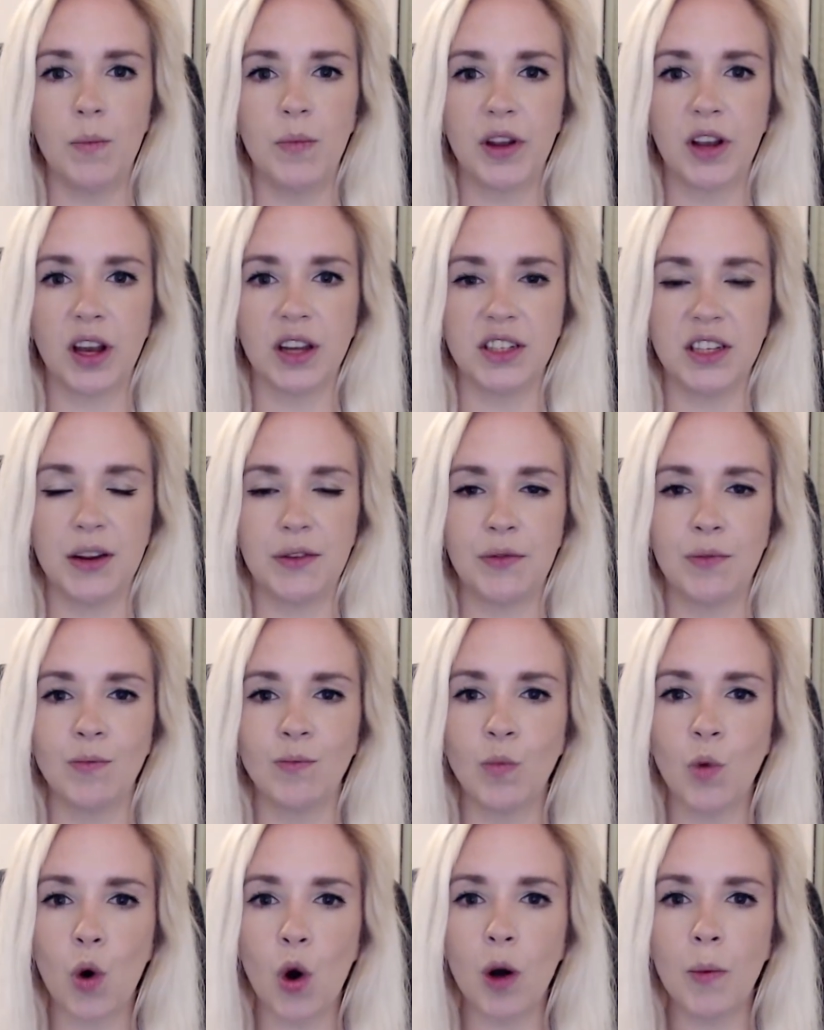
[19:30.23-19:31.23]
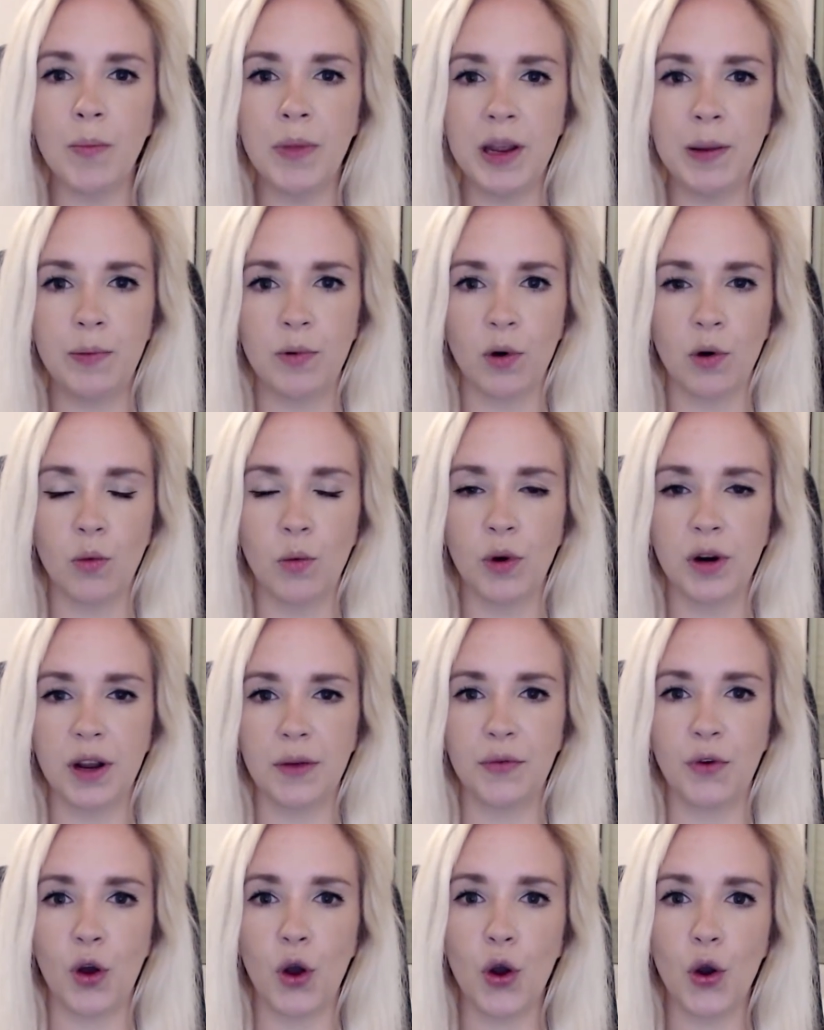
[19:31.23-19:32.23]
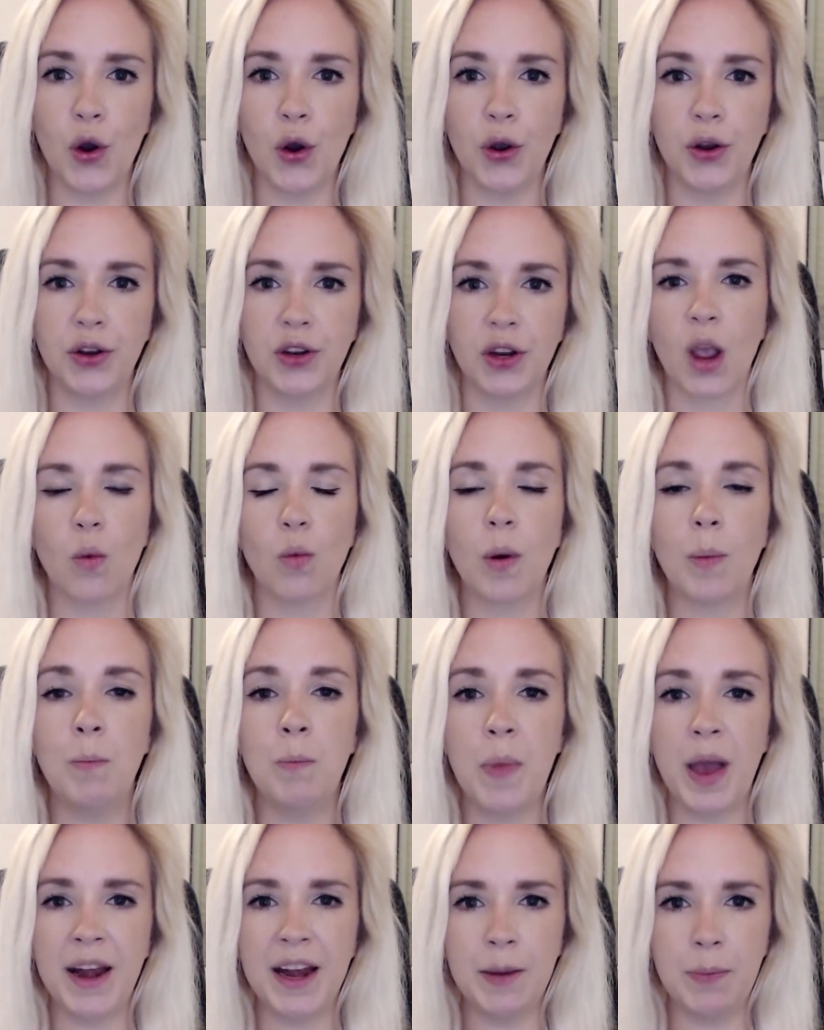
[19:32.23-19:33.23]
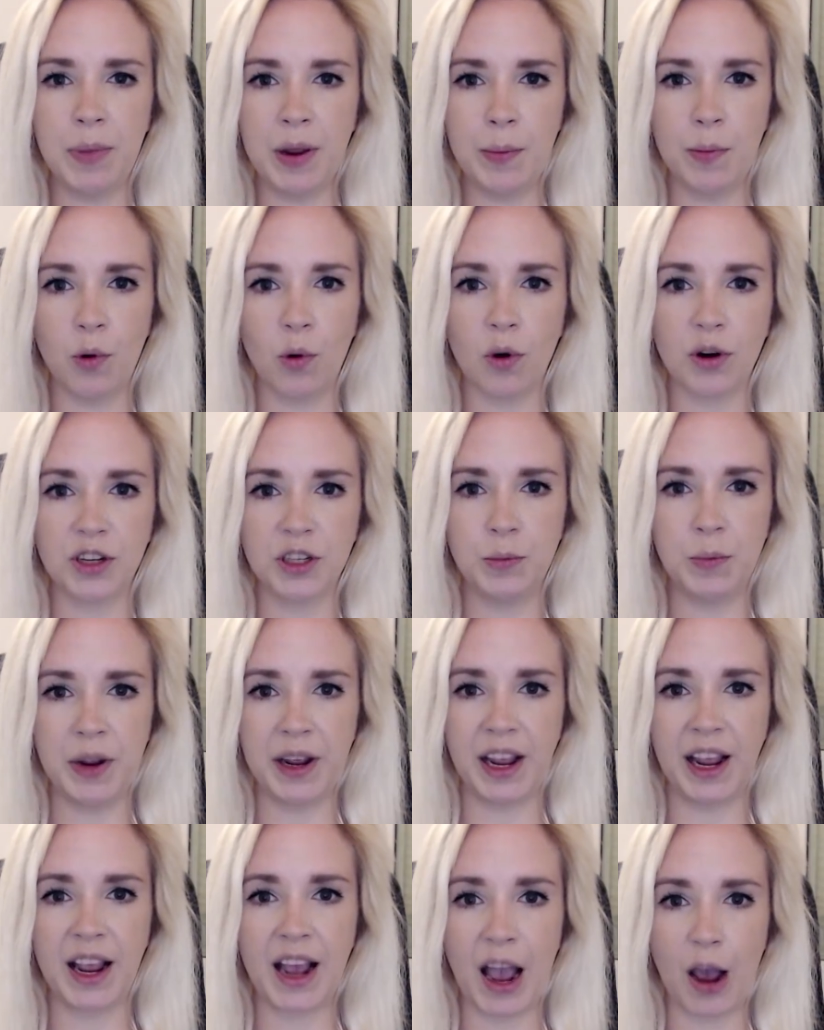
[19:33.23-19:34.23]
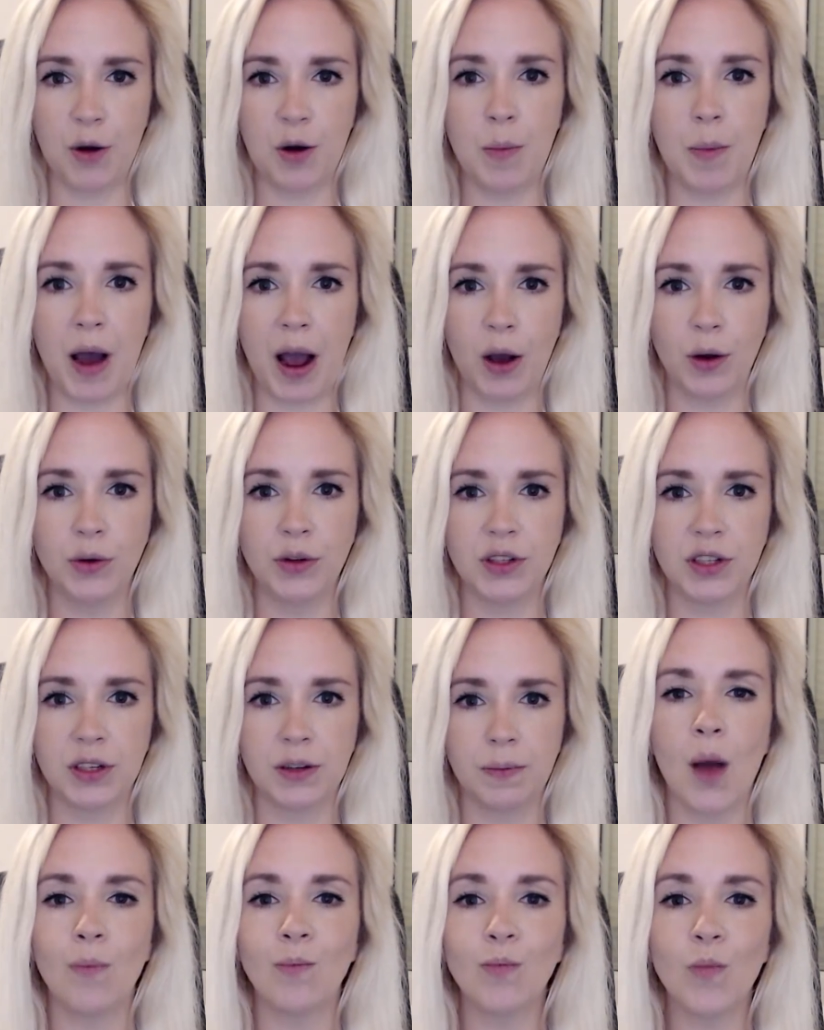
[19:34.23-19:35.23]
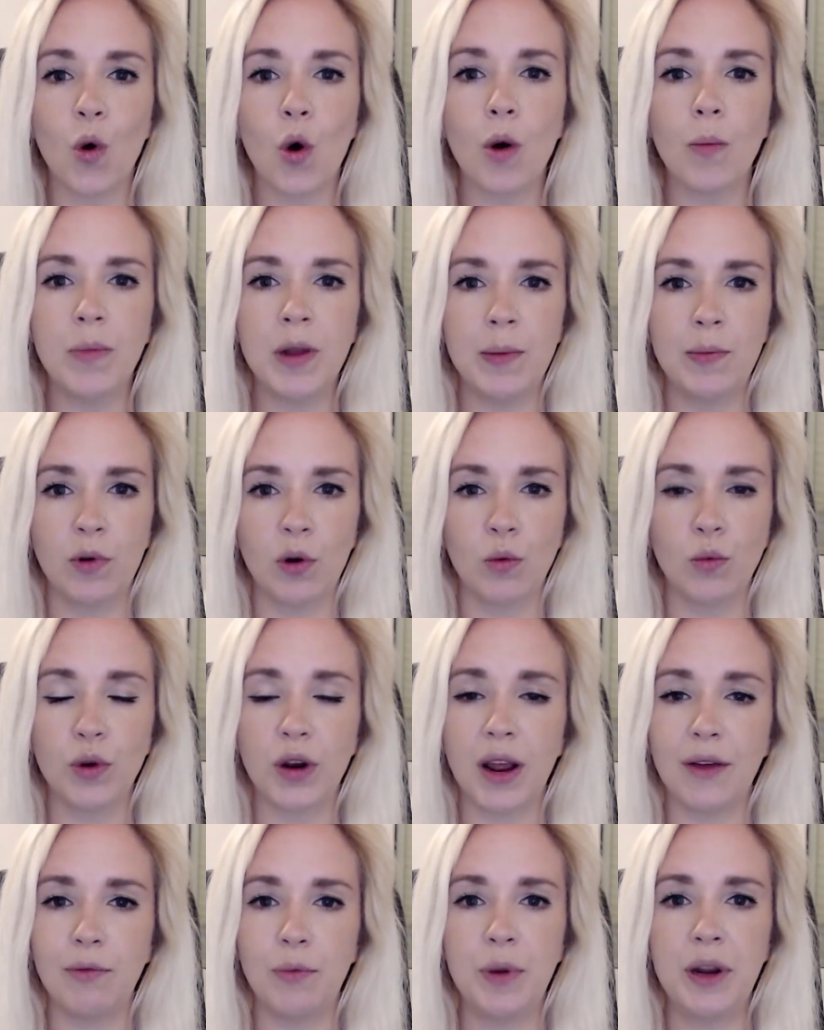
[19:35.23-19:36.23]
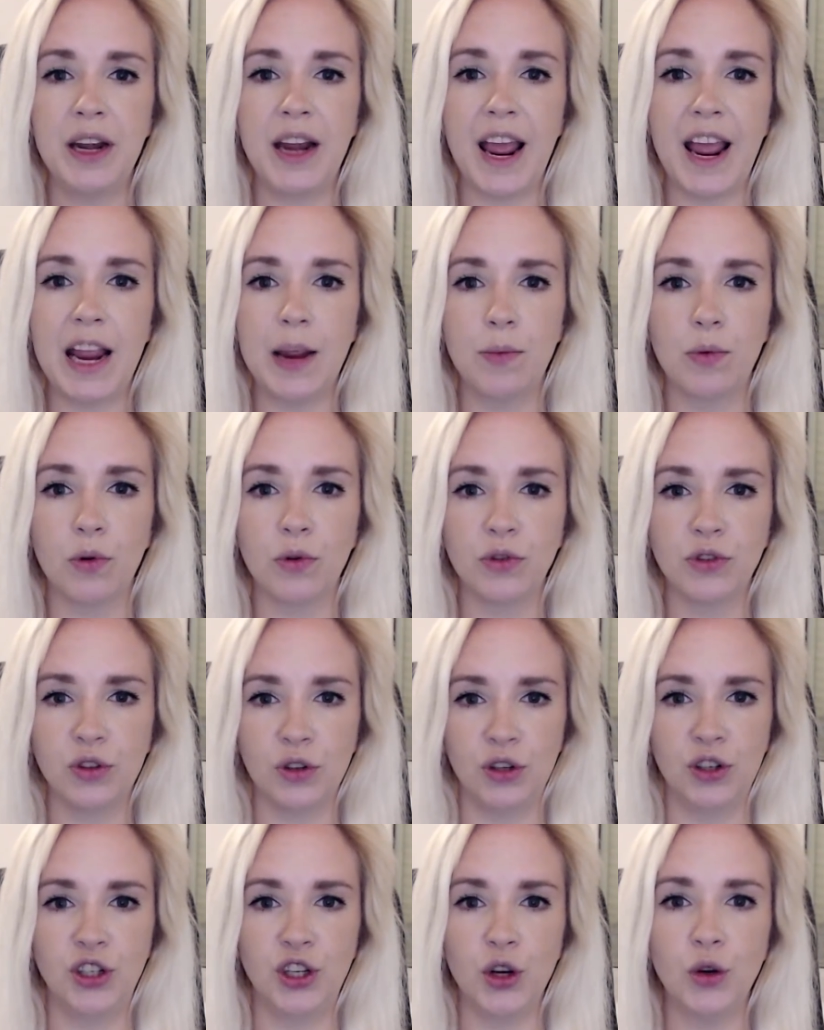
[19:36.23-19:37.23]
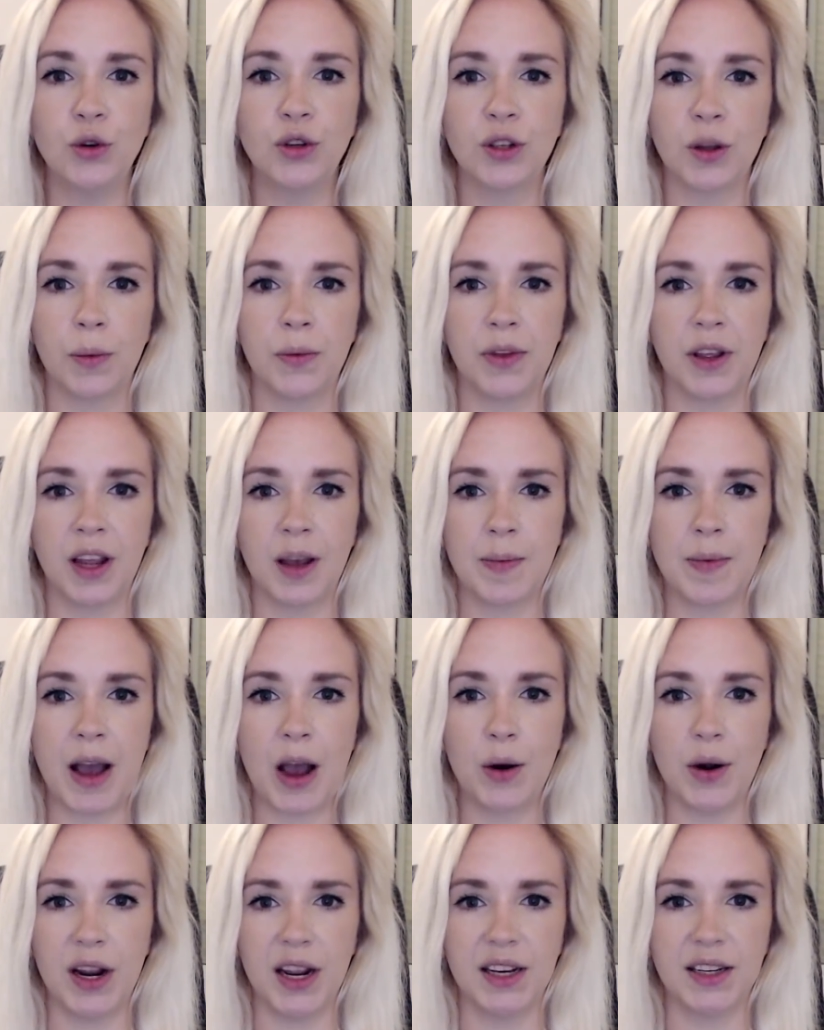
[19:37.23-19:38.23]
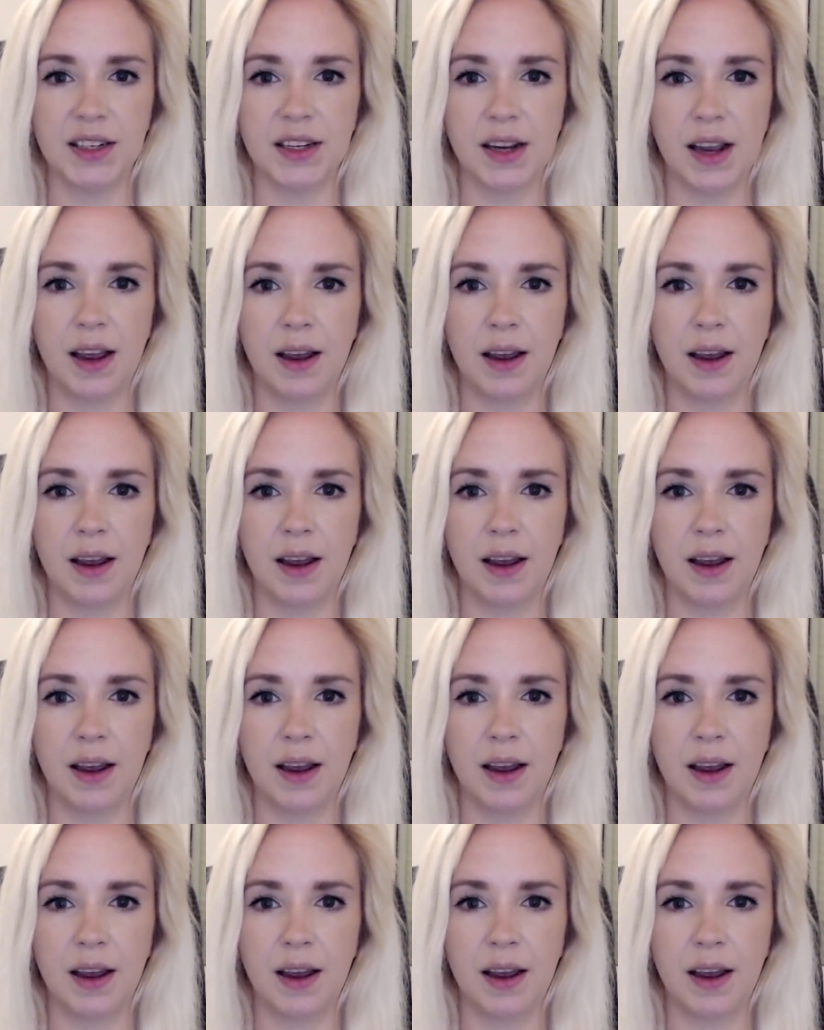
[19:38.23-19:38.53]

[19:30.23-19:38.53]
Because if more people would have heard what many people are speaking out about, more people would have been able to do something about it.